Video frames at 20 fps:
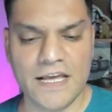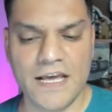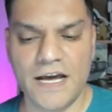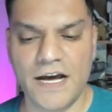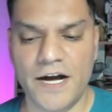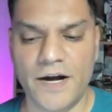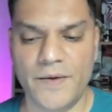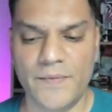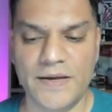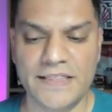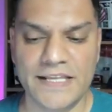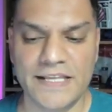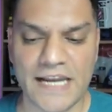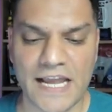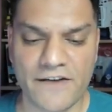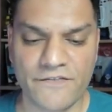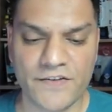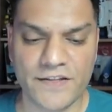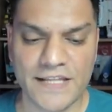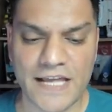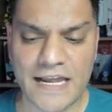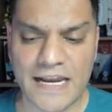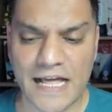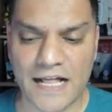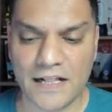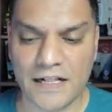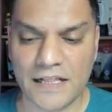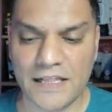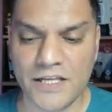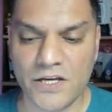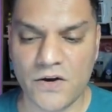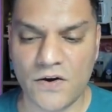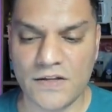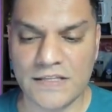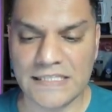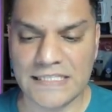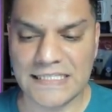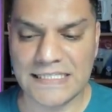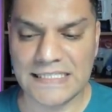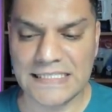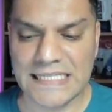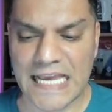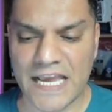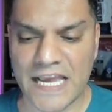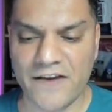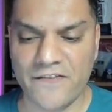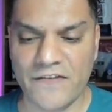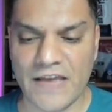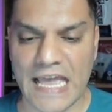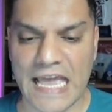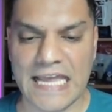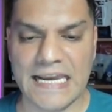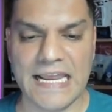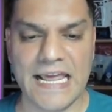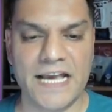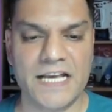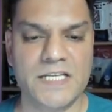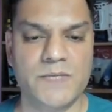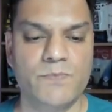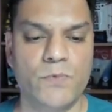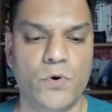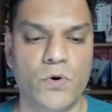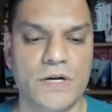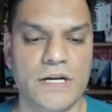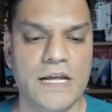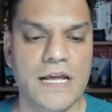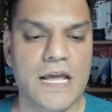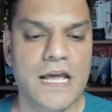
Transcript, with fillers: Um, and then after that, I'll click on save and export.